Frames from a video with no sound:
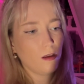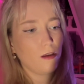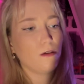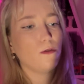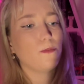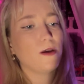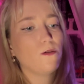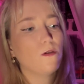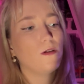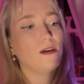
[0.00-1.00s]
"You will be
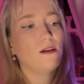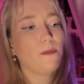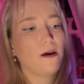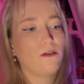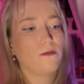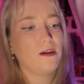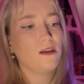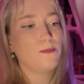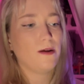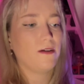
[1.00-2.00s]
haunted by 3
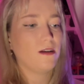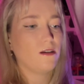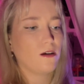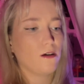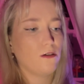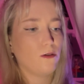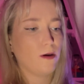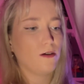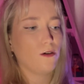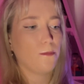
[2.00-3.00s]
spirits," the ghost
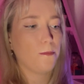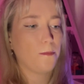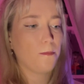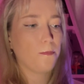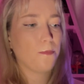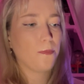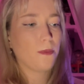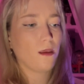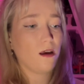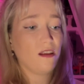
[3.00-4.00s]
went on.
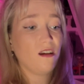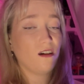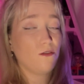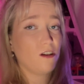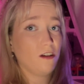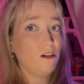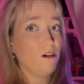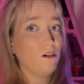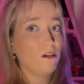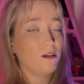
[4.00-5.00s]
"I think I'd rather
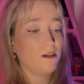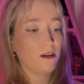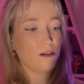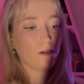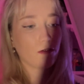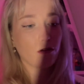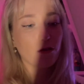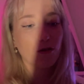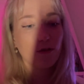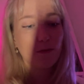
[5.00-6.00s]
not," said
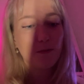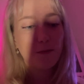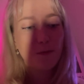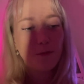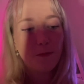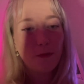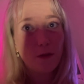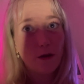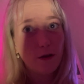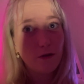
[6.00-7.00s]
Scrooge.
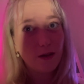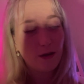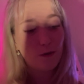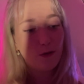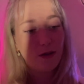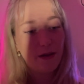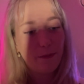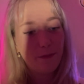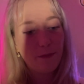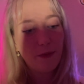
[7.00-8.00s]
The ghost ignored
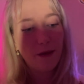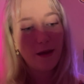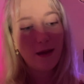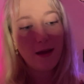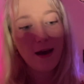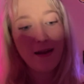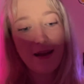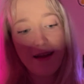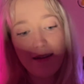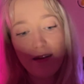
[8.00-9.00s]
him, and
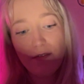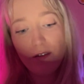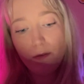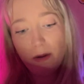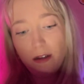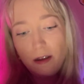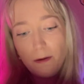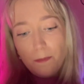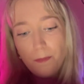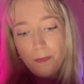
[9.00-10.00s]
headed for the
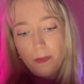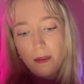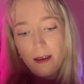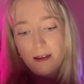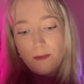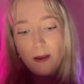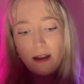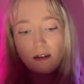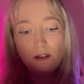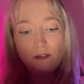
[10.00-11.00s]
window.
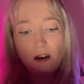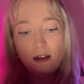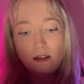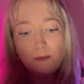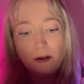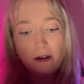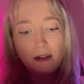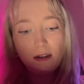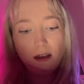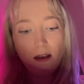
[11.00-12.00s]
"Expect the first
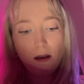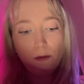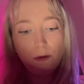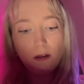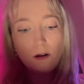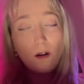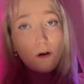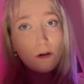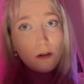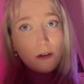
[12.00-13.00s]
spirit when the
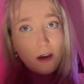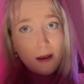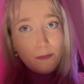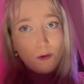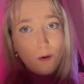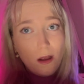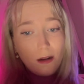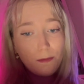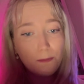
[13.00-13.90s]
clock chimes 1.